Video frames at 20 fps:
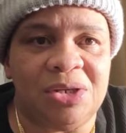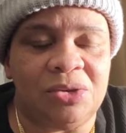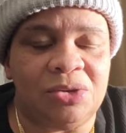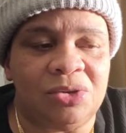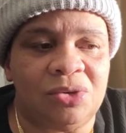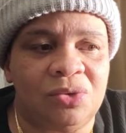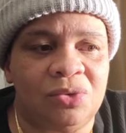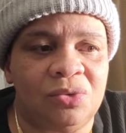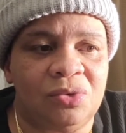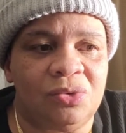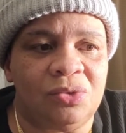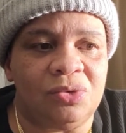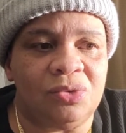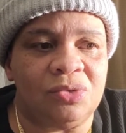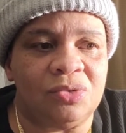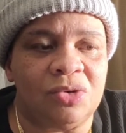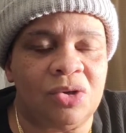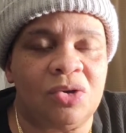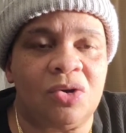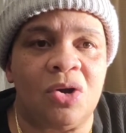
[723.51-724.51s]
you
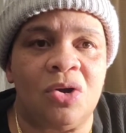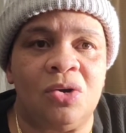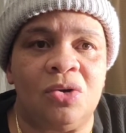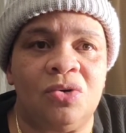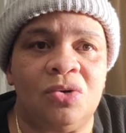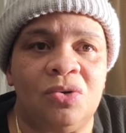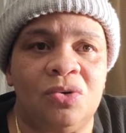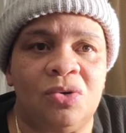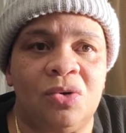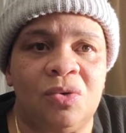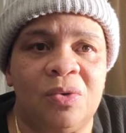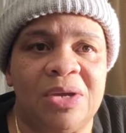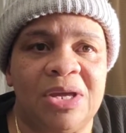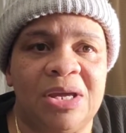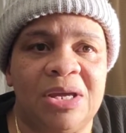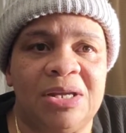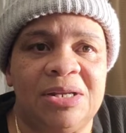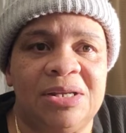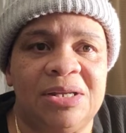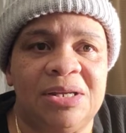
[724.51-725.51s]
look on Google
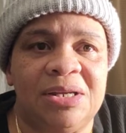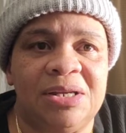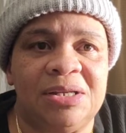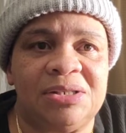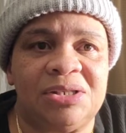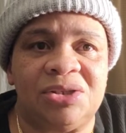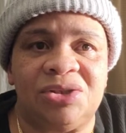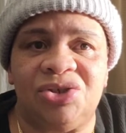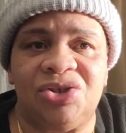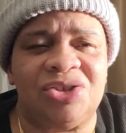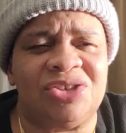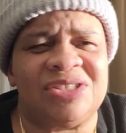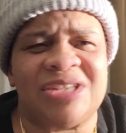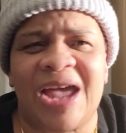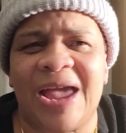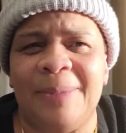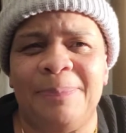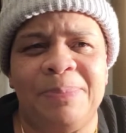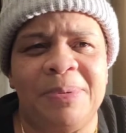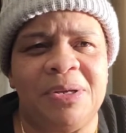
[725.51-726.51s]
and it's just
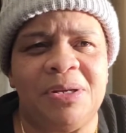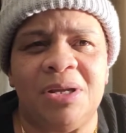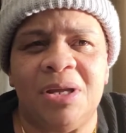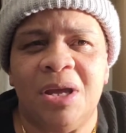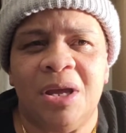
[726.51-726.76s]
type in